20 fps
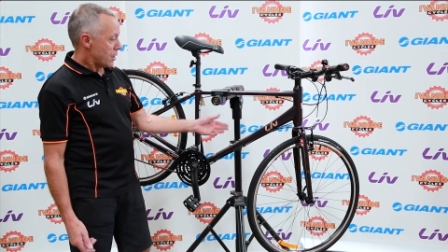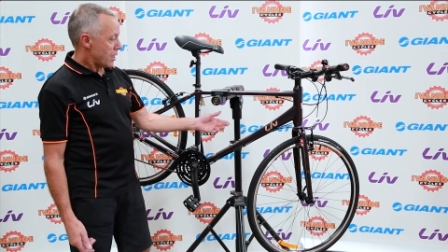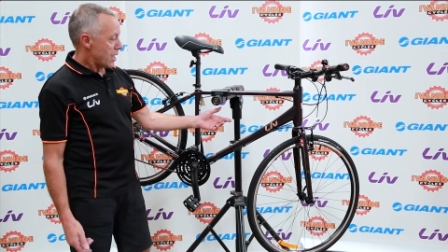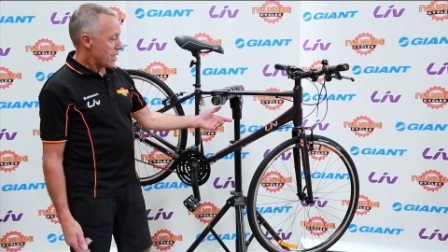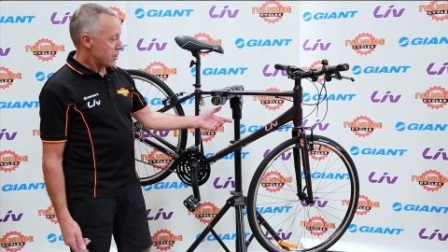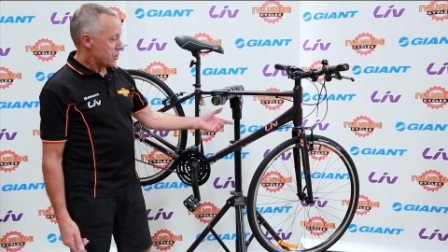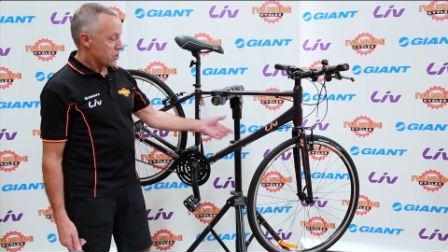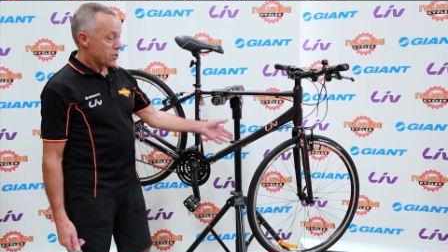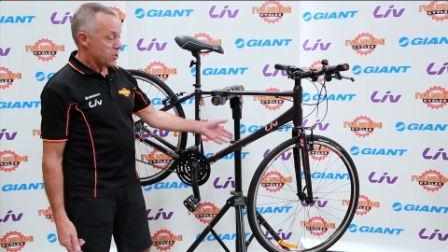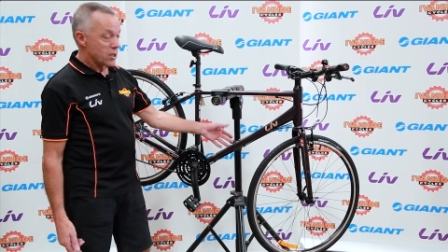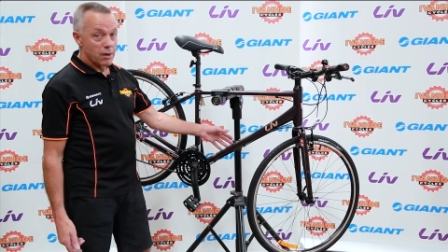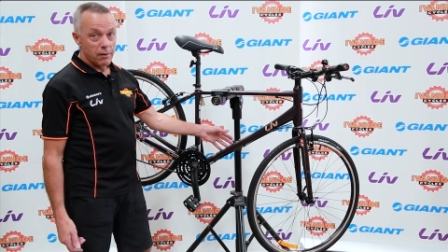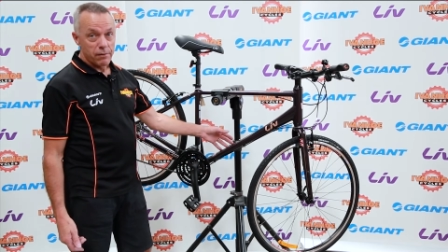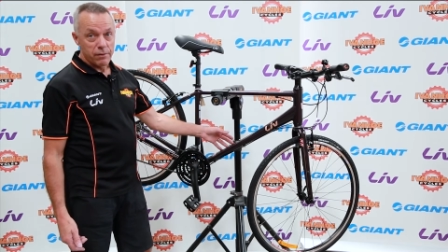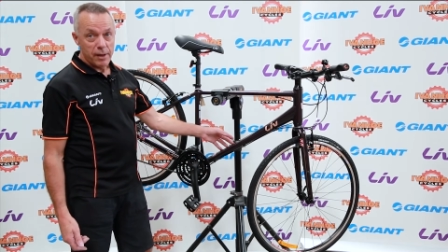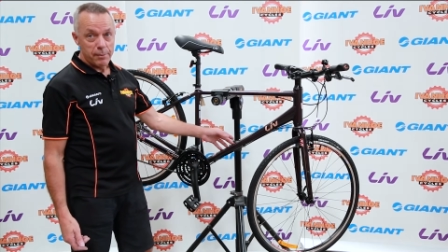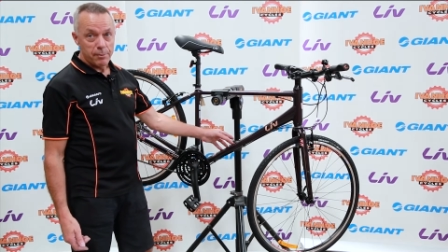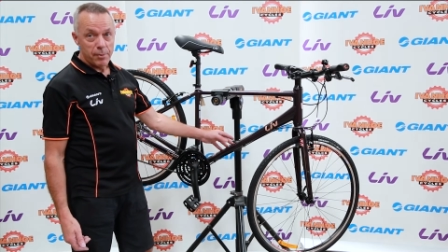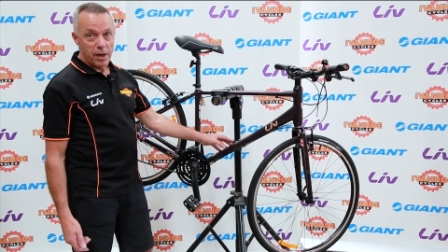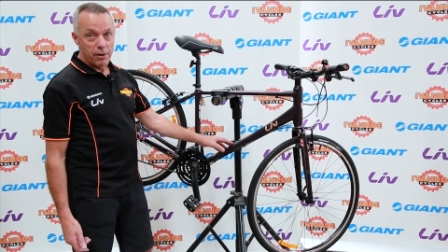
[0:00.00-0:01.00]
As I said, a
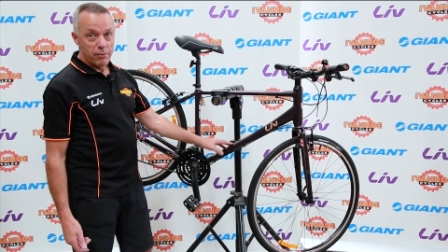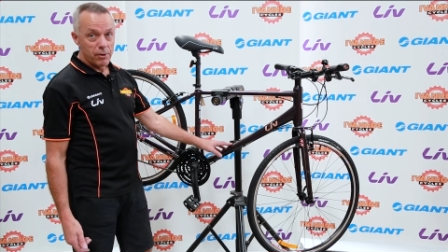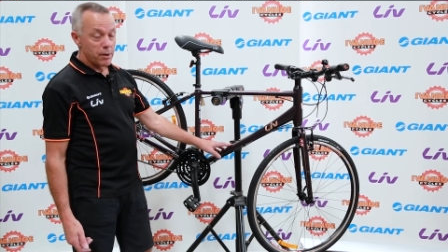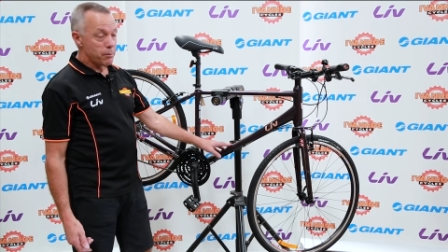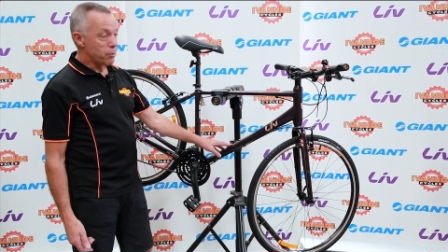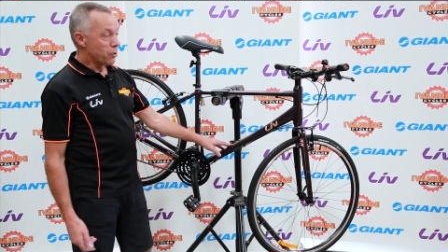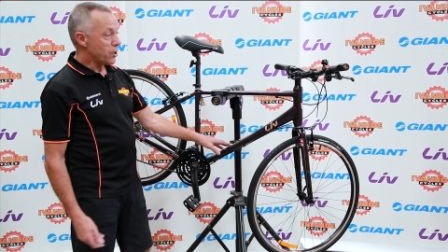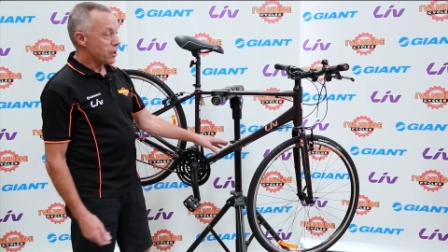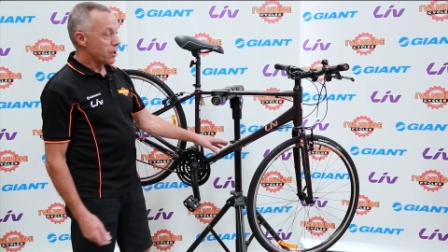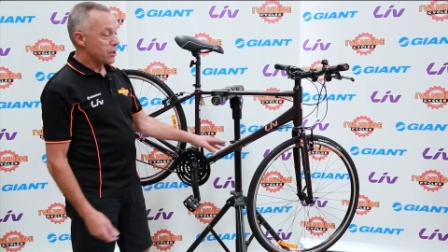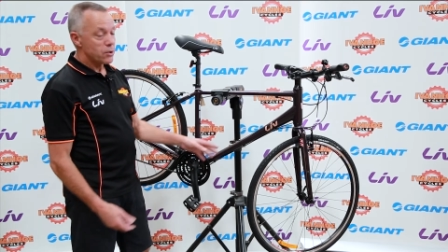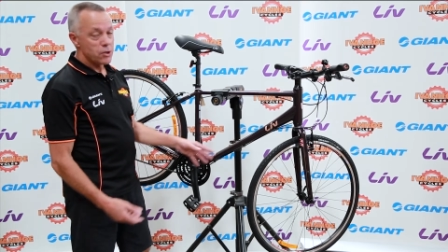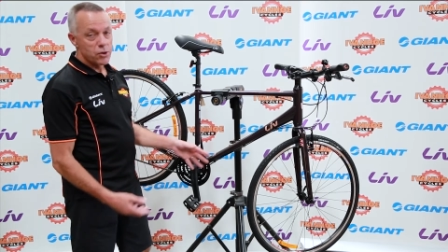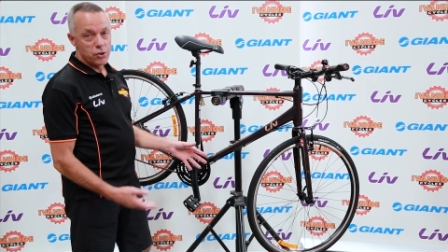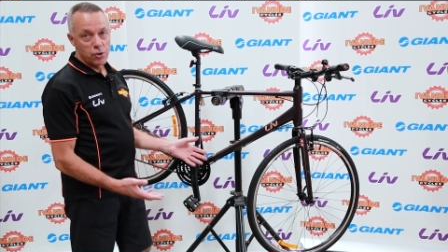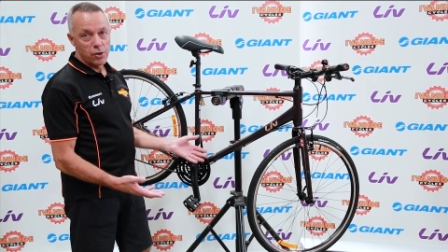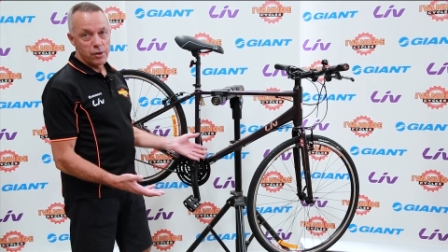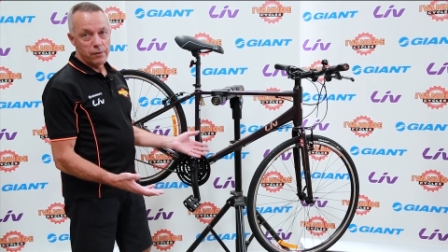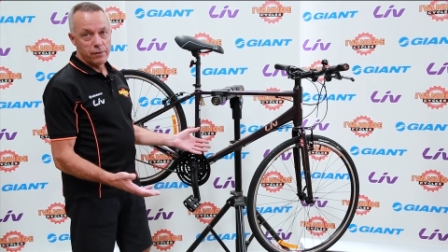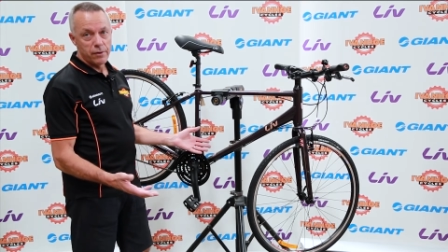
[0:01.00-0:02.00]
flat bar road bike
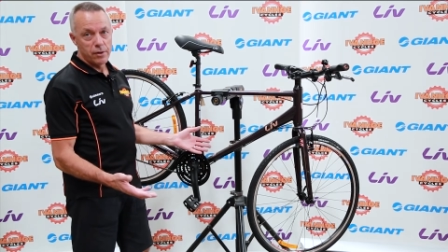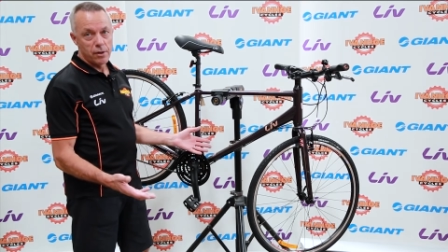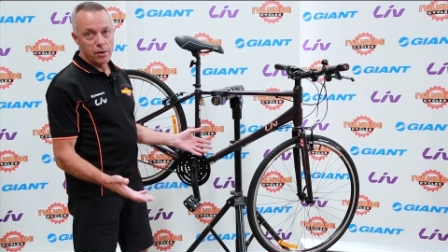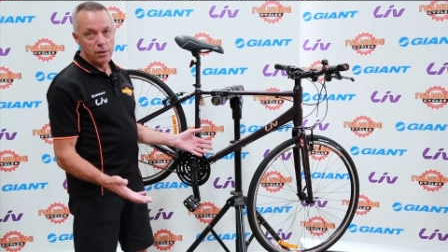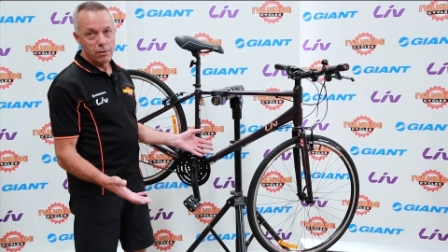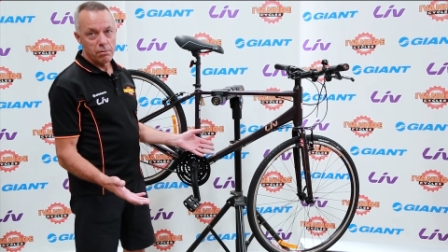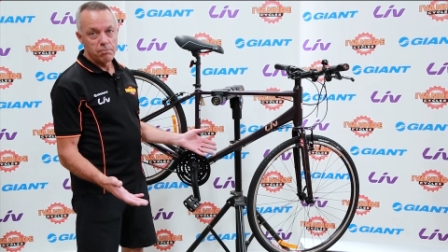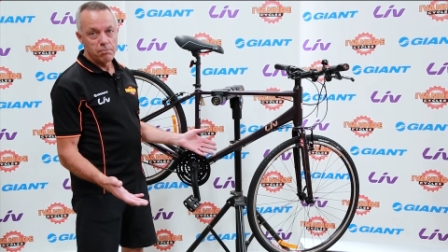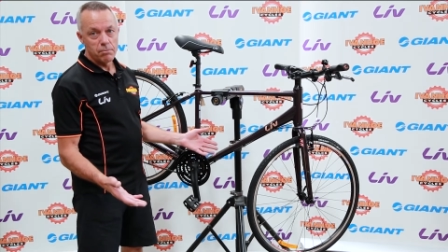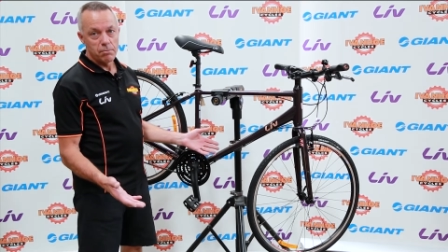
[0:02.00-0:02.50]
designed for